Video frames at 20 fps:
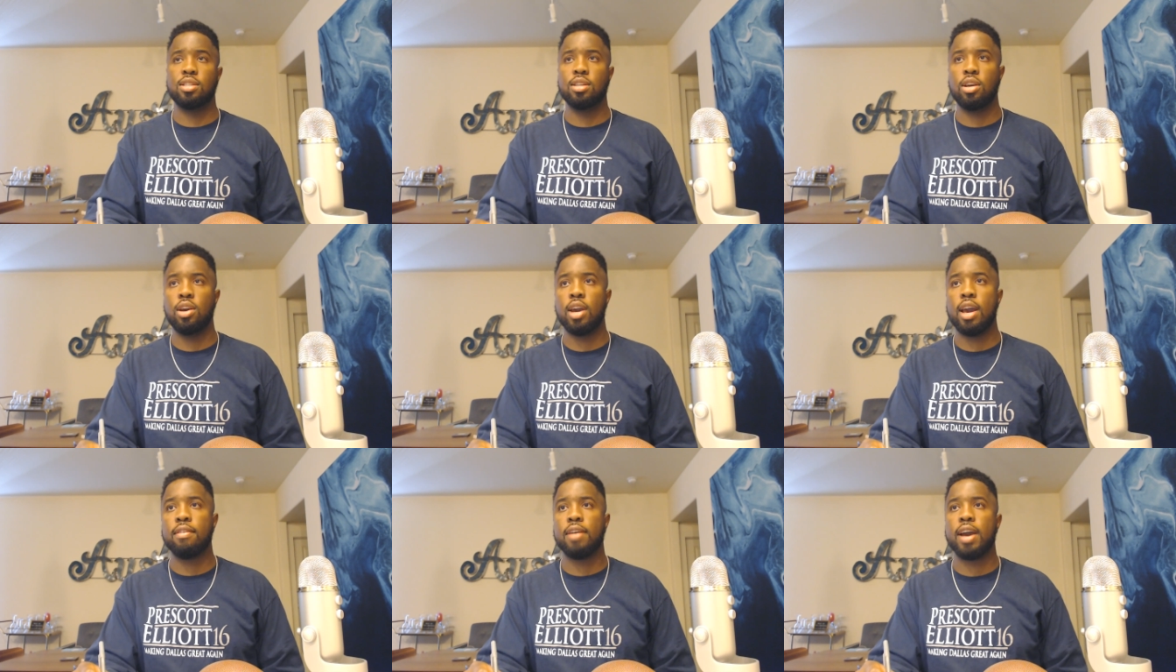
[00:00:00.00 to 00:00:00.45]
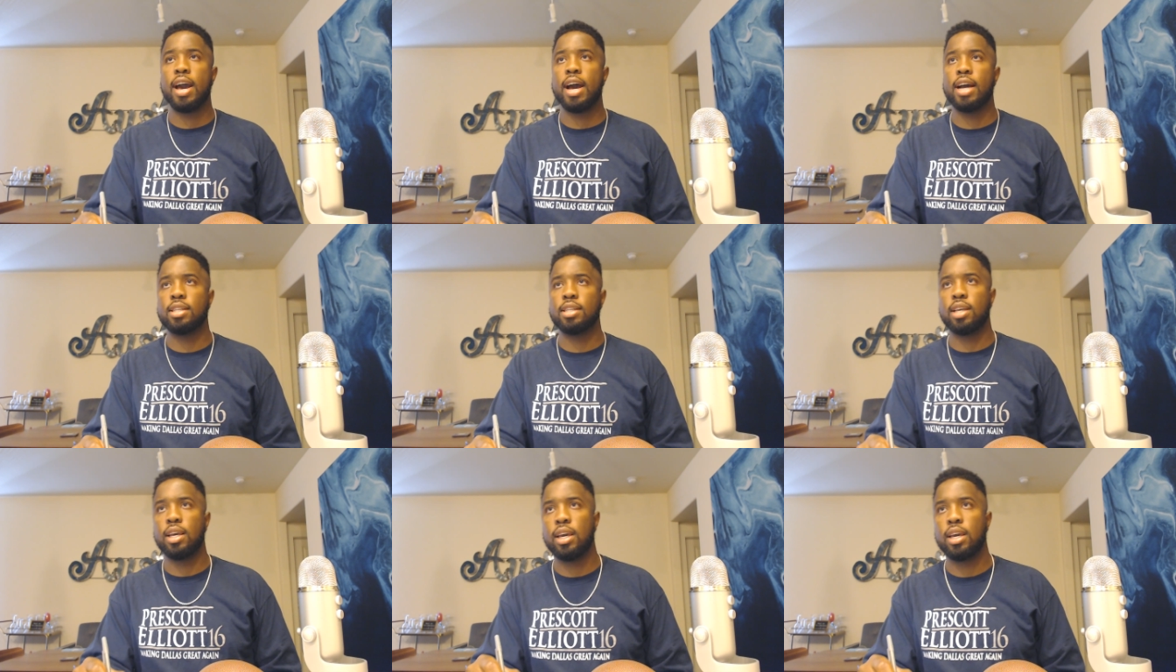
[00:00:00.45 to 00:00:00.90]
You have guys
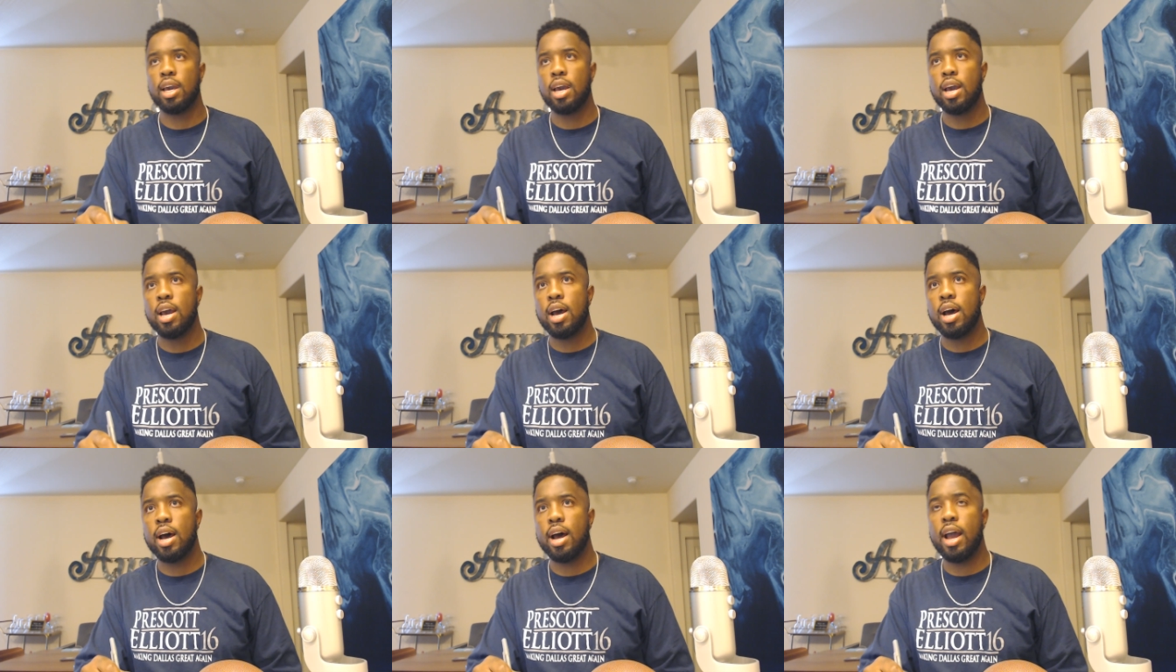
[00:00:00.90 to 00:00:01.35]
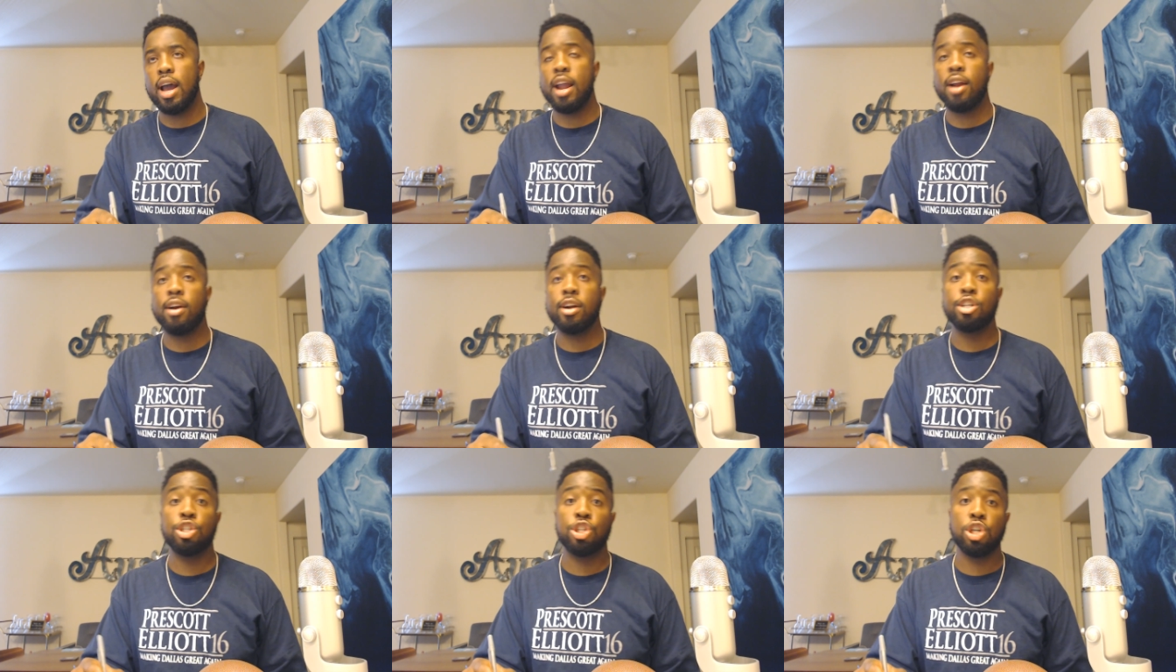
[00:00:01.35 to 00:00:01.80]
like
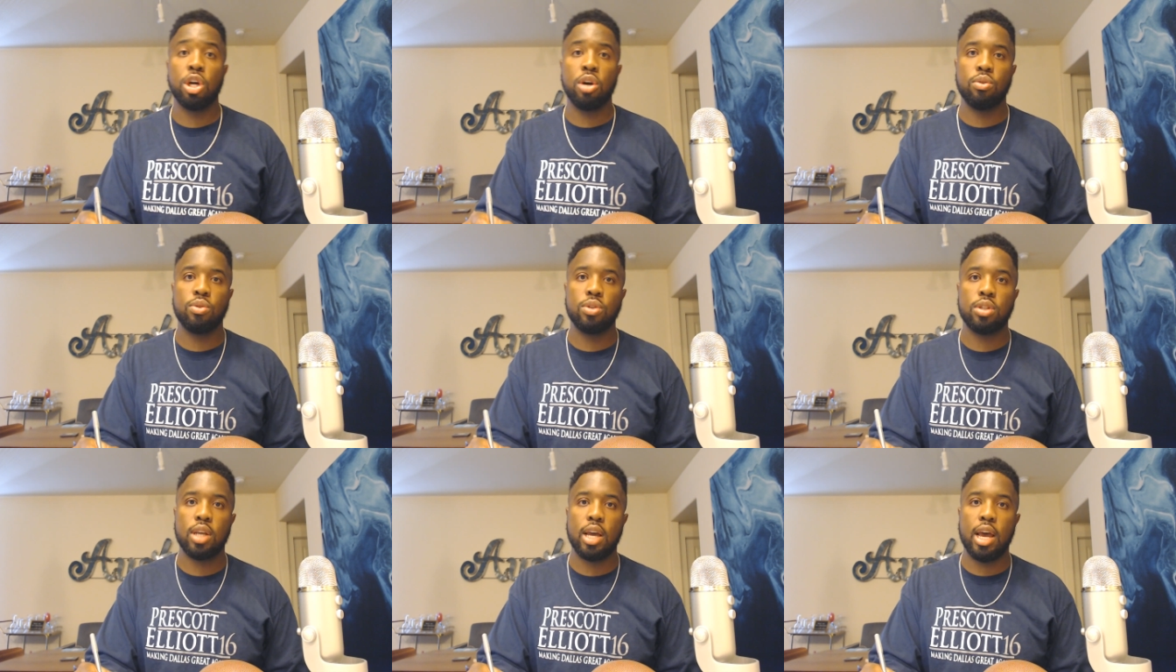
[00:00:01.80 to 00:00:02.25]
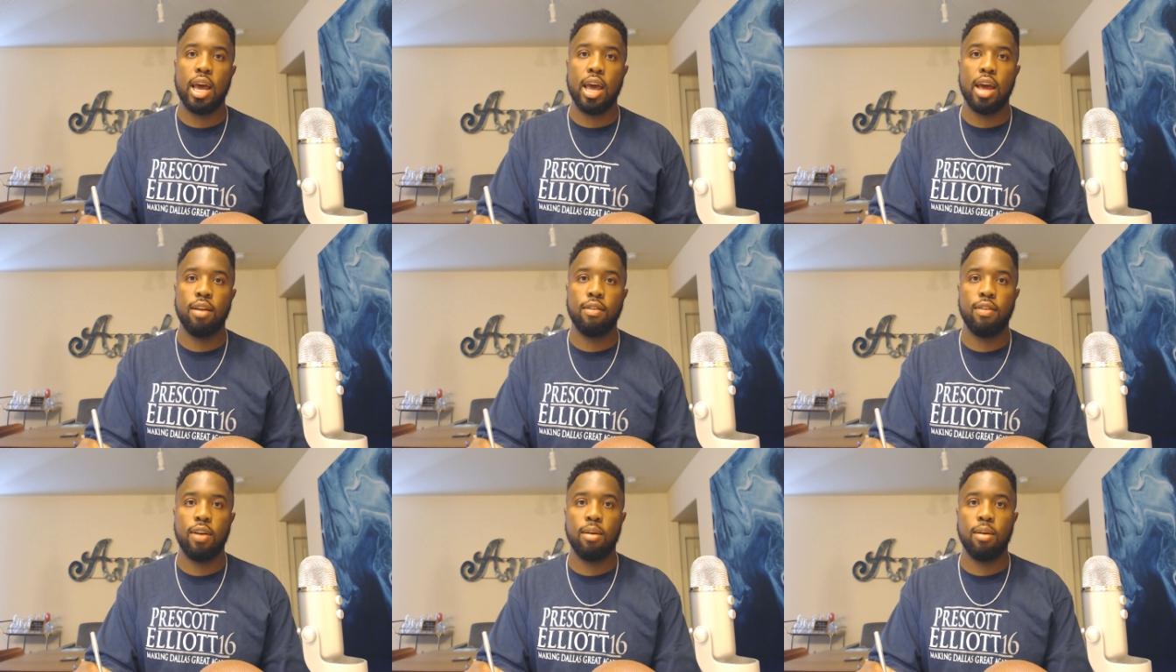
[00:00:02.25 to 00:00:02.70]
Aaron Jones ahead of
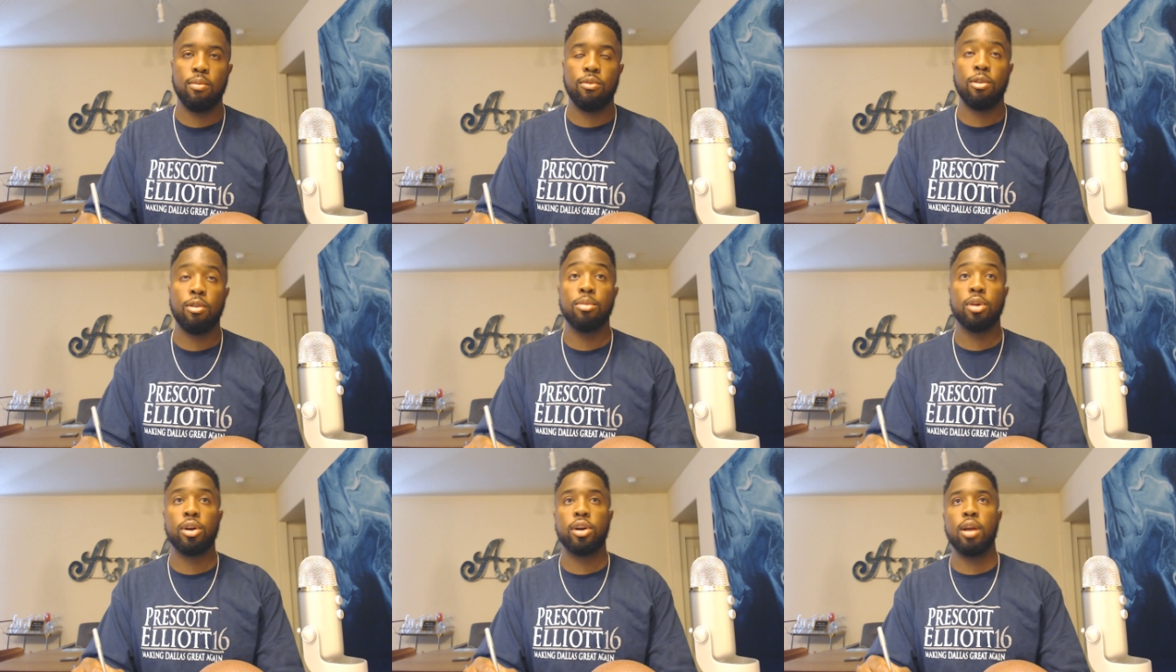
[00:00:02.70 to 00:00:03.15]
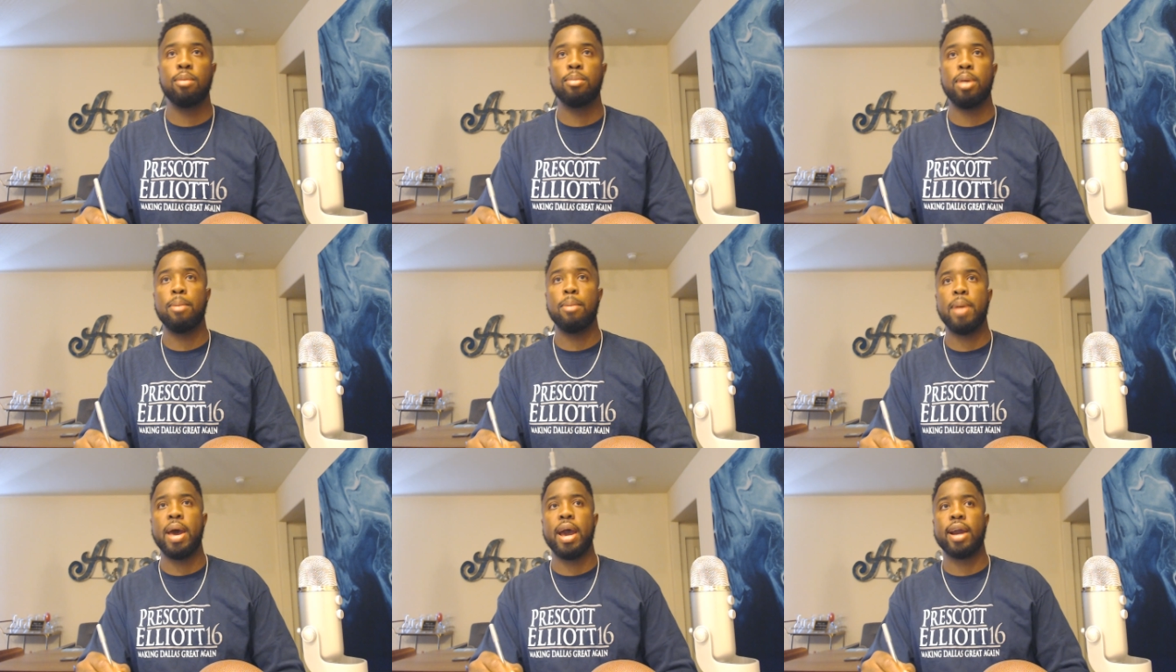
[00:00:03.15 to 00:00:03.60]
him from the Green Bay
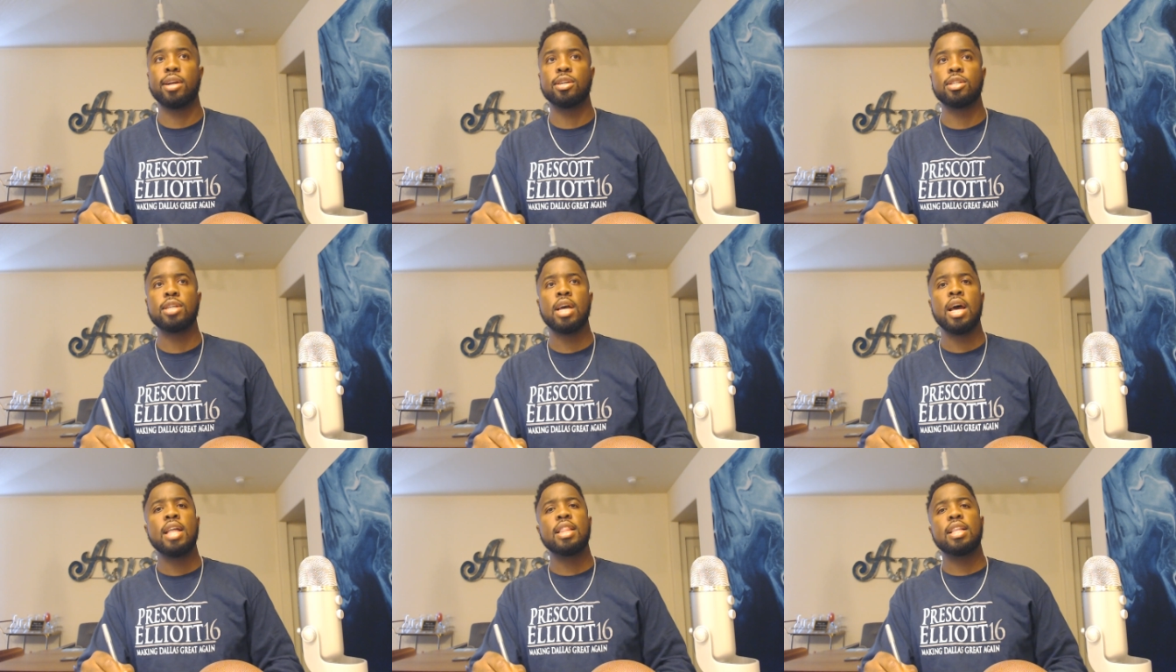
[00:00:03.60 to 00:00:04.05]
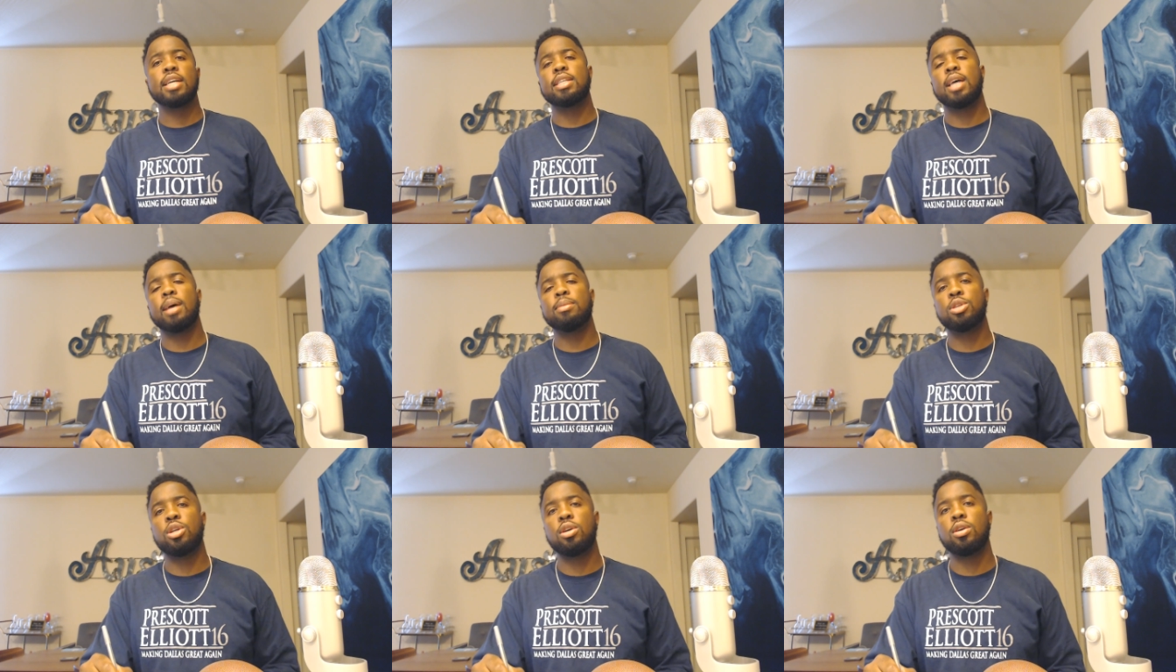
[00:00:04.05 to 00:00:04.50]
Packers. That's
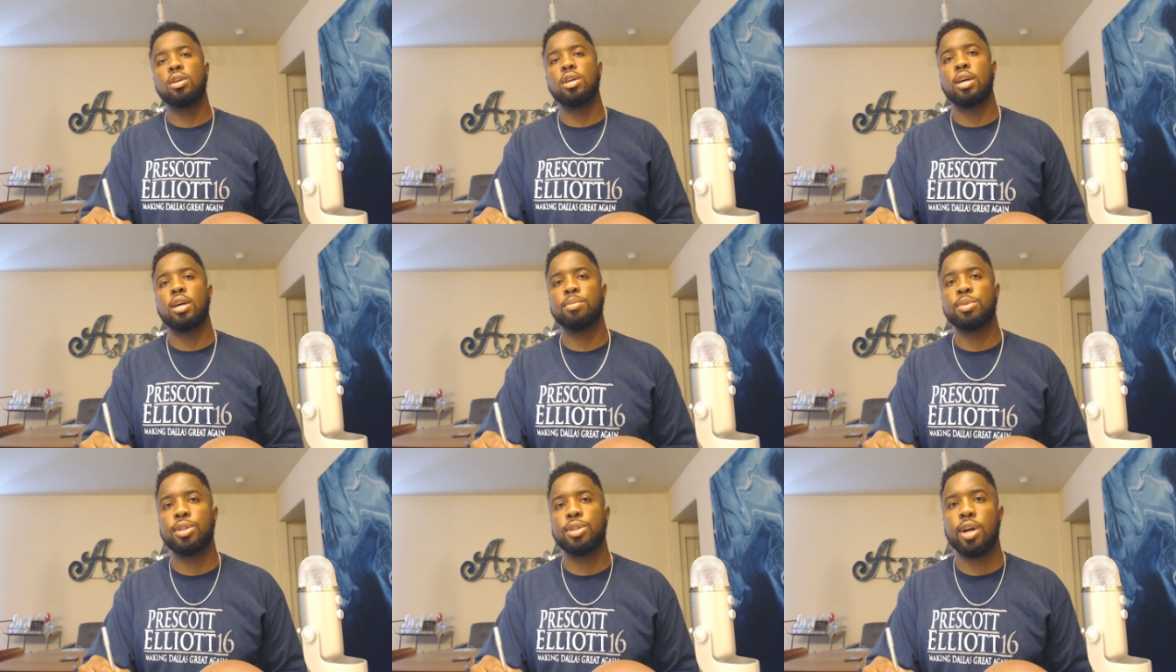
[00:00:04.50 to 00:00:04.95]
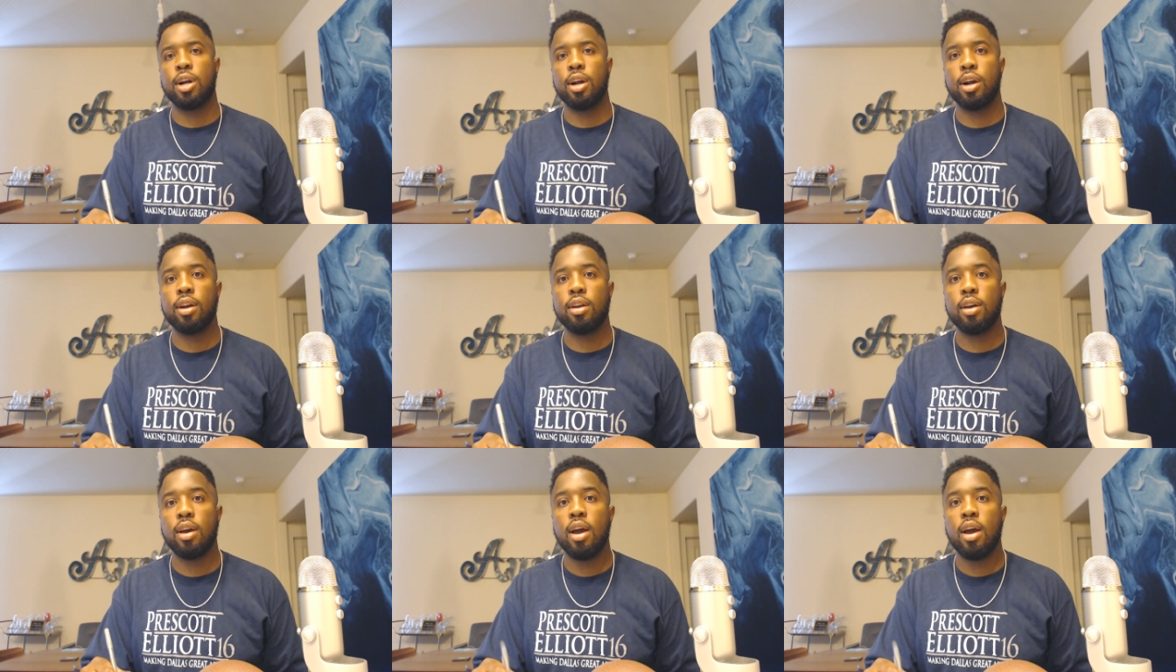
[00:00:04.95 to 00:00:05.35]
absolutely absurd.